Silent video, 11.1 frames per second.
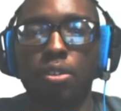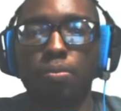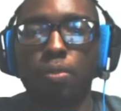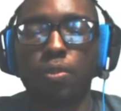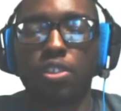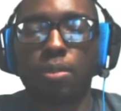
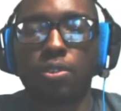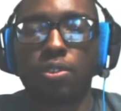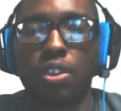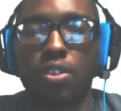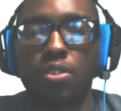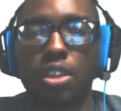Movies come
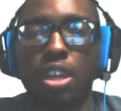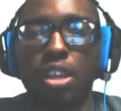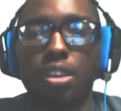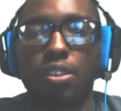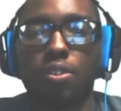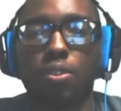soon.
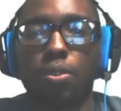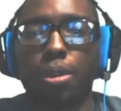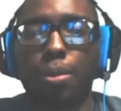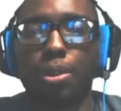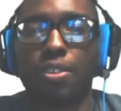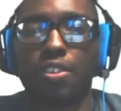This is Super
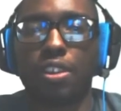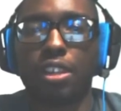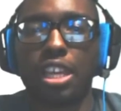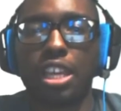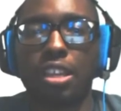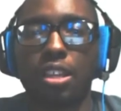Red Plus Seal
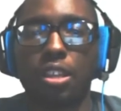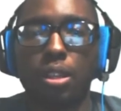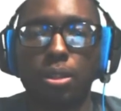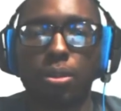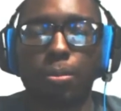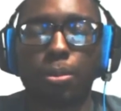Lee.
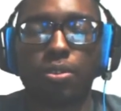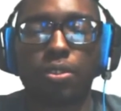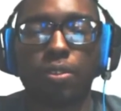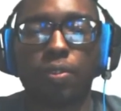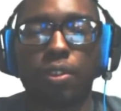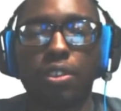Laura Plus
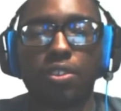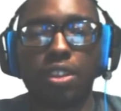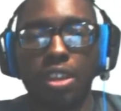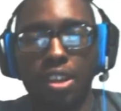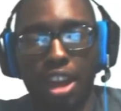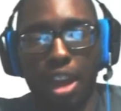to fullest.
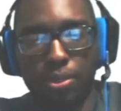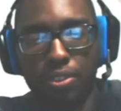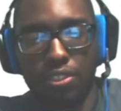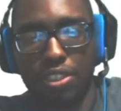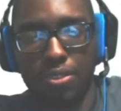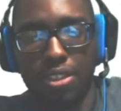I will
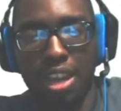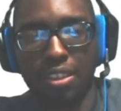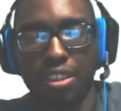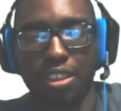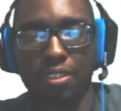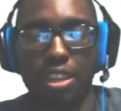see you guys in
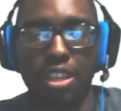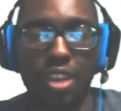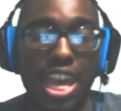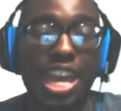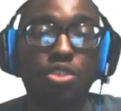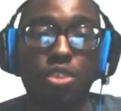the next video.
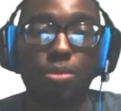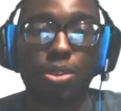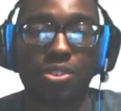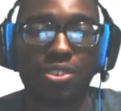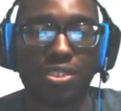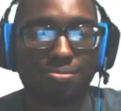And
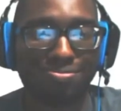Dreamers.